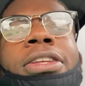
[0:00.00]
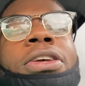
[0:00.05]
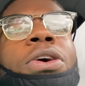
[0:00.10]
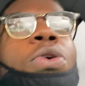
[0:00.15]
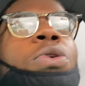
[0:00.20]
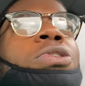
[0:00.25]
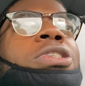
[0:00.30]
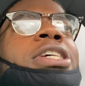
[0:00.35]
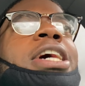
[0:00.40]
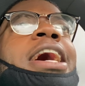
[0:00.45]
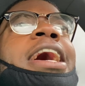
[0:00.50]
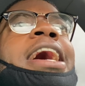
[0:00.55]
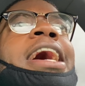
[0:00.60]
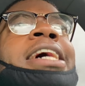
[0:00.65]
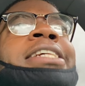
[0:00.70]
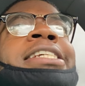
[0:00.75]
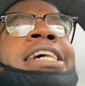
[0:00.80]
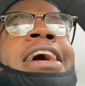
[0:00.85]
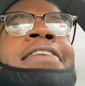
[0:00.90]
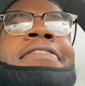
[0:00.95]
Those
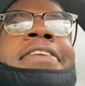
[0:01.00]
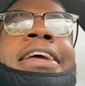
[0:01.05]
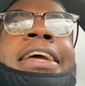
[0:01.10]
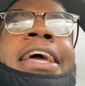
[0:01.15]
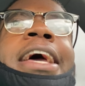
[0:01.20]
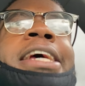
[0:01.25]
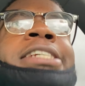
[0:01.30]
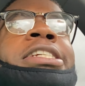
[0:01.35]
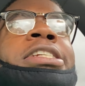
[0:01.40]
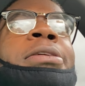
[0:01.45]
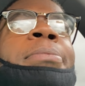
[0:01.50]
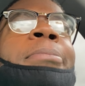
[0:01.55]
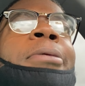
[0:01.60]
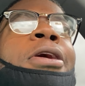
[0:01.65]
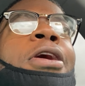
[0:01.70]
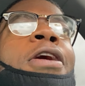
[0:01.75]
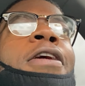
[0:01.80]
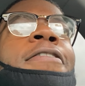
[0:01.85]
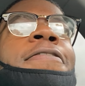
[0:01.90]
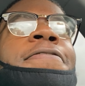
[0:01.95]
guys have to catch the
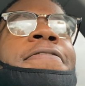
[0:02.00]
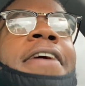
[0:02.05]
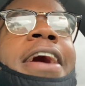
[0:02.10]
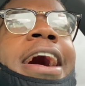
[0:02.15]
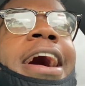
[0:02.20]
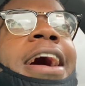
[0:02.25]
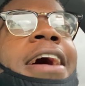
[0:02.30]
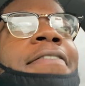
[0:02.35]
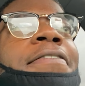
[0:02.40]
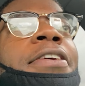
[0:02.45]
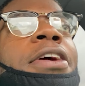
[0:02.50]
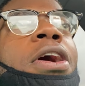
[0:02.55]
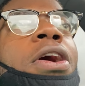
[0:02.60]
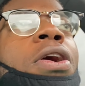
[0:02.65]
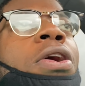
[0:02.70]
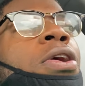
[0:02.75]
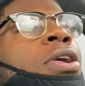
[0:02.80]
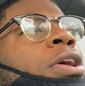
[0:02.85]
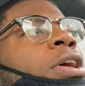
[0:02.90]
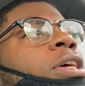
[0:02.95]
ball 5
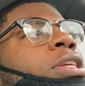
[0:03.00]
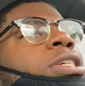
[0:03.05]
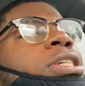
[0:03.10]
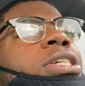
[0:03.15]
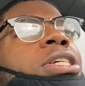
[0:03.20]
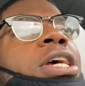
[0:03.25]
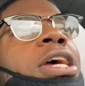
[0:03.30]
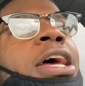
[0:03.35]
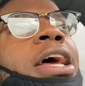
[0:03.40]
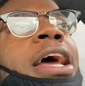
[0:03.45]
yards